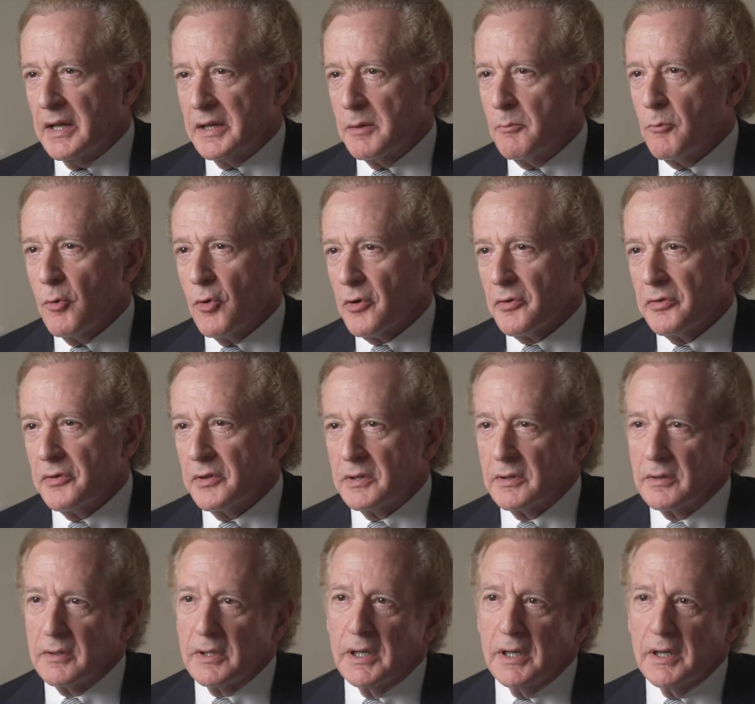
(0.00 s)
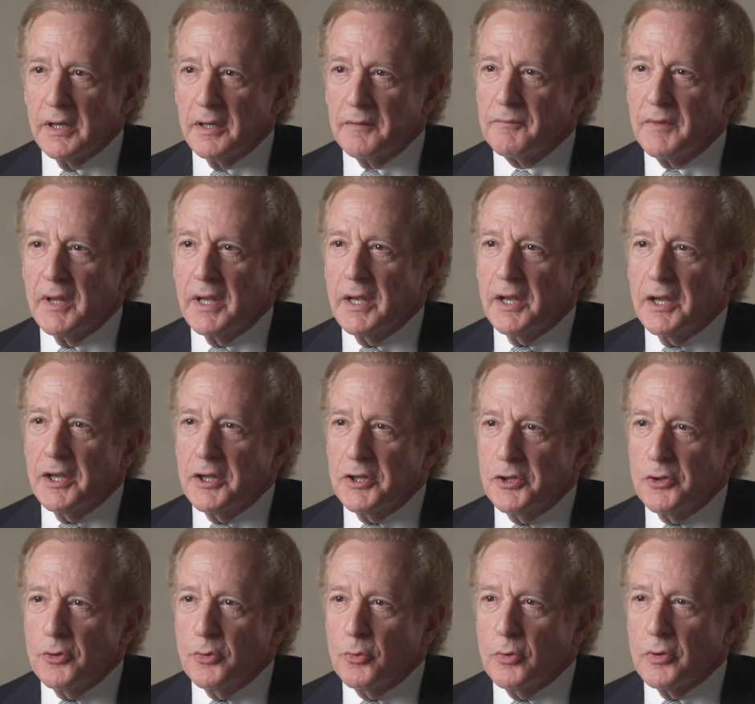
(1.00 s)
any more than
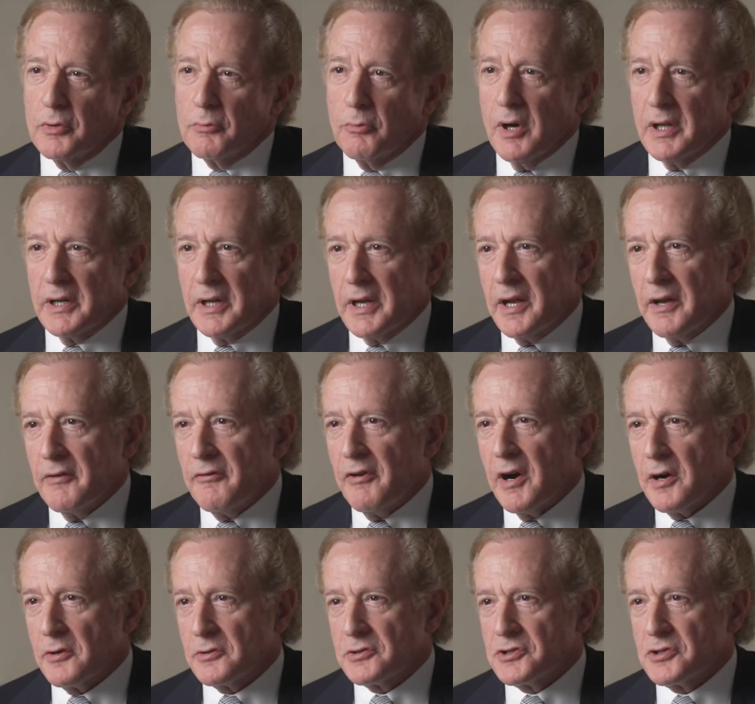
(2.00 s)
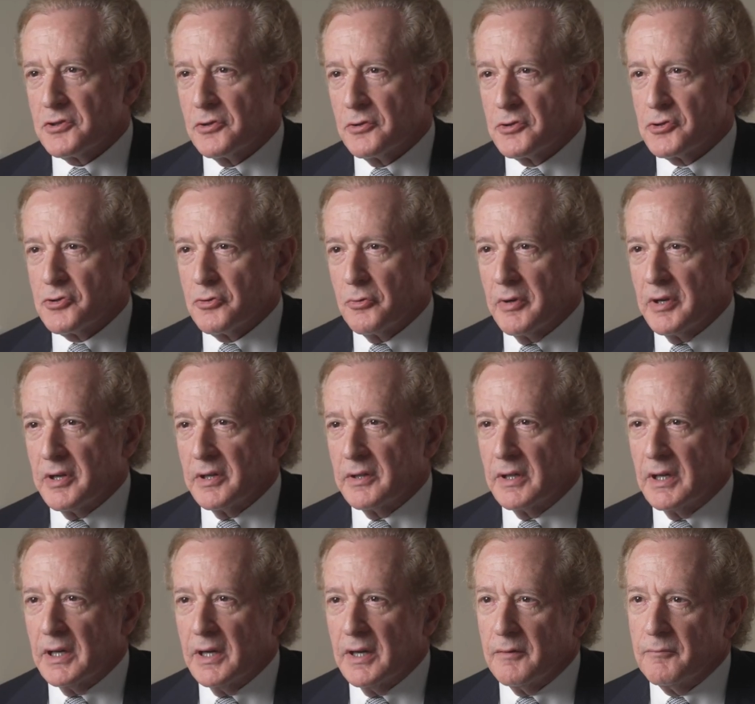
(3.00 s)
you would want to have heart
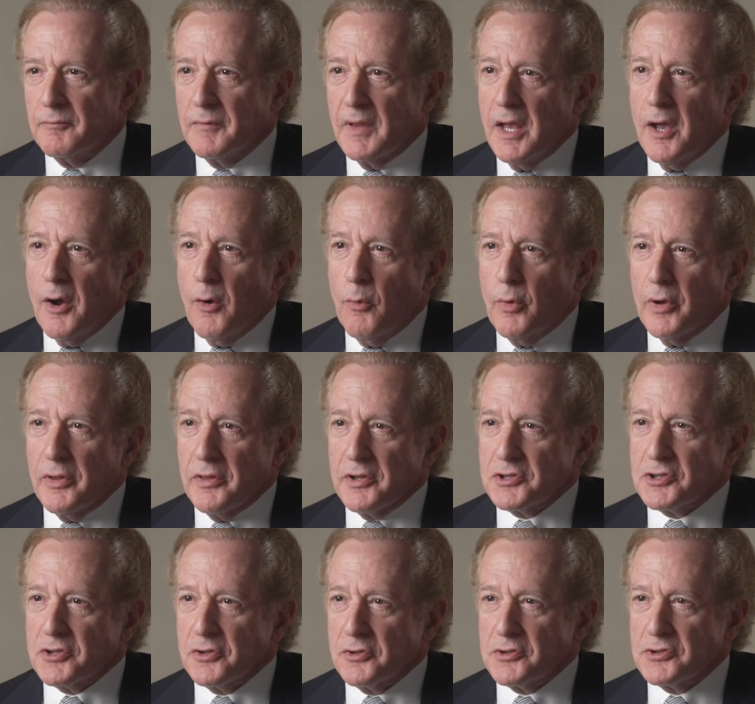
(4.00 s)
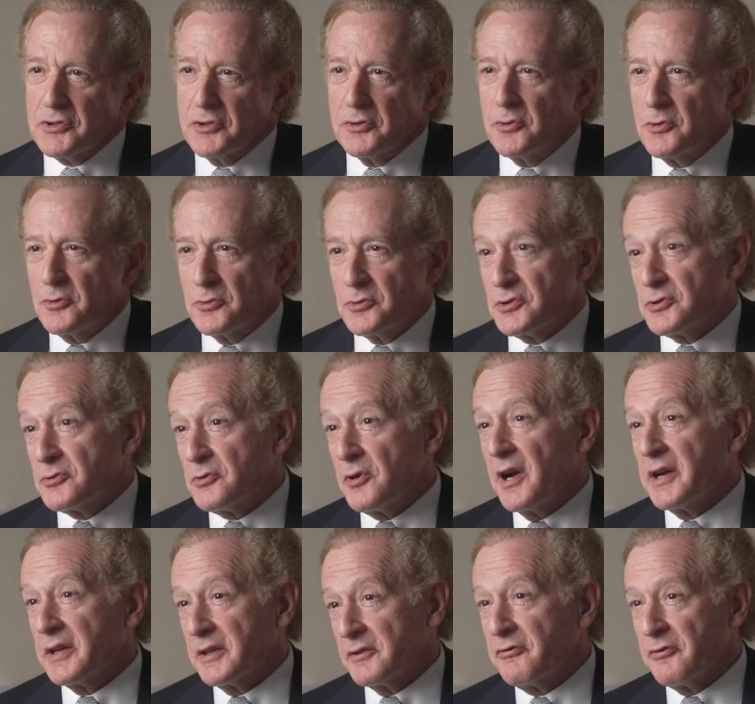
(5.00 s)
surgery with a surgeon who's
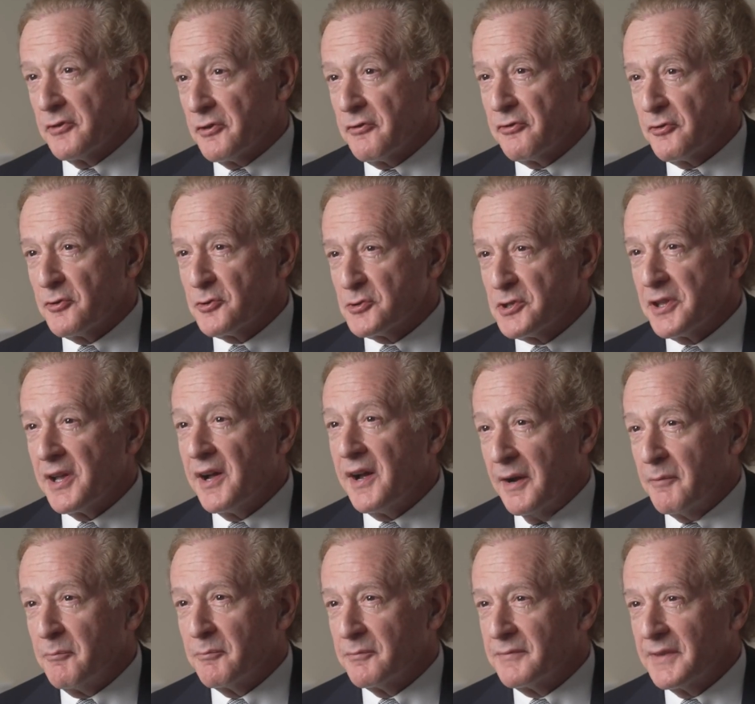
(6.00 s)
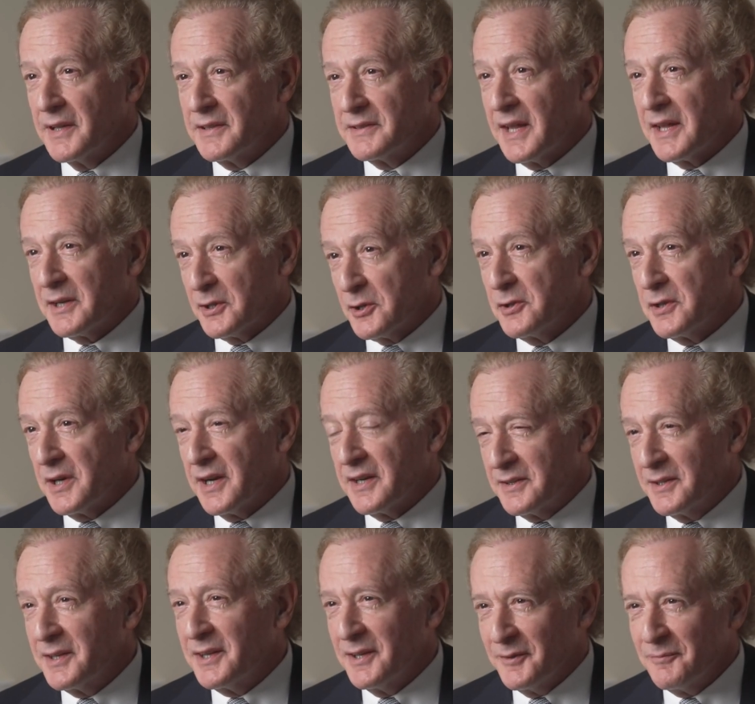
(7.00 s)
trying it for the first time. Not a good
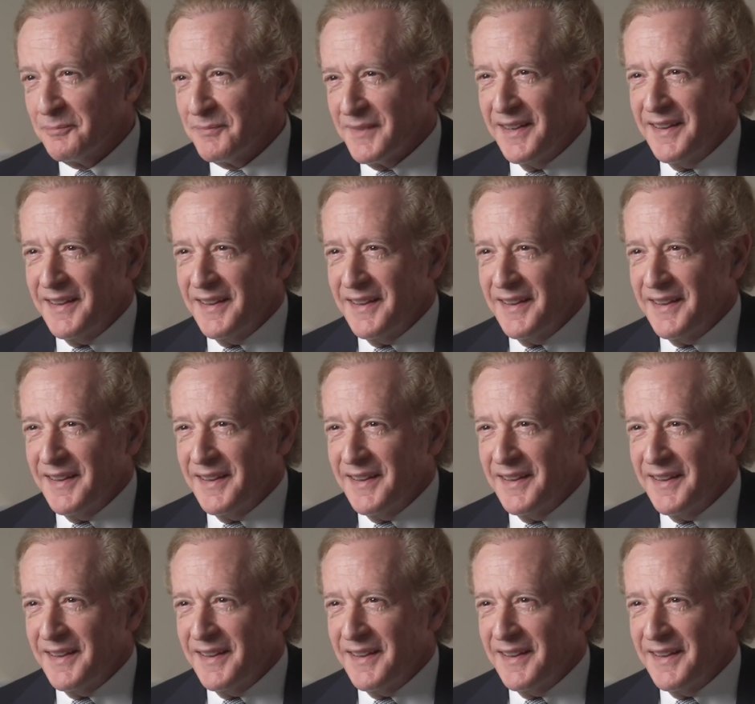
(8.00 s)
idea.